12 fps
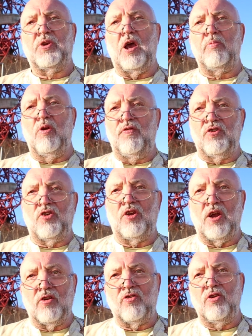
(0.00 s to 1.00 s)
come and
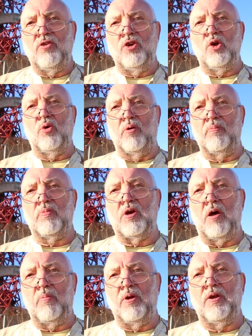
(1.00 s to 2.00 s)
visit us in Newham,
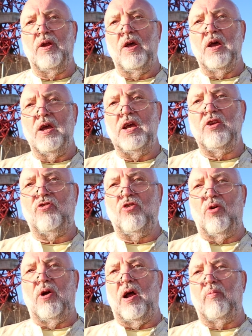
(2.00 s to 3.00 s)
come and eat
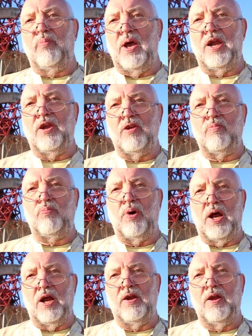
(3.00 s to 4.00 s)
your Albanian
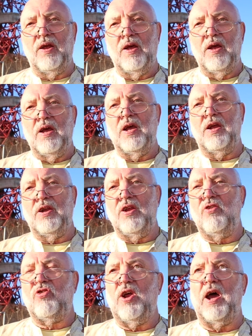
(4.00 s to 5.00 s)
bread in
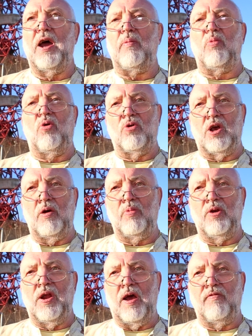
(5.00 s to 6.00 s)
East Ham, or
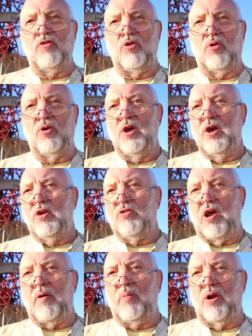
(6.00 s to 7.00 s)
come and have your
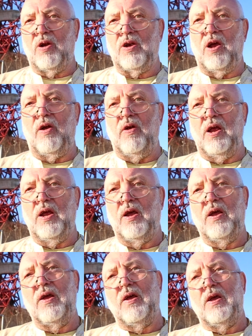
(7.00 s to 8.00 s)
Tamil curry
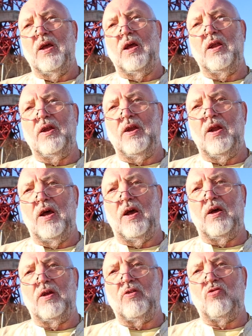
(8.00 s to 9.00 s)
in
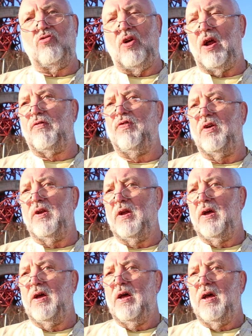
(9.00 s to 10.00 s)
Stratford,
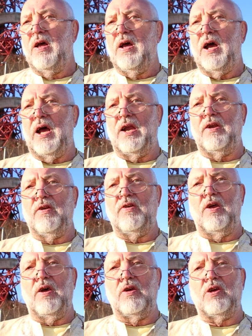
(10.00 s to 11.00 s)

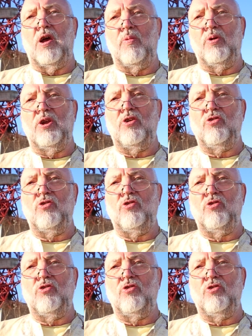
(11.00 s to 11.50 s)
and come and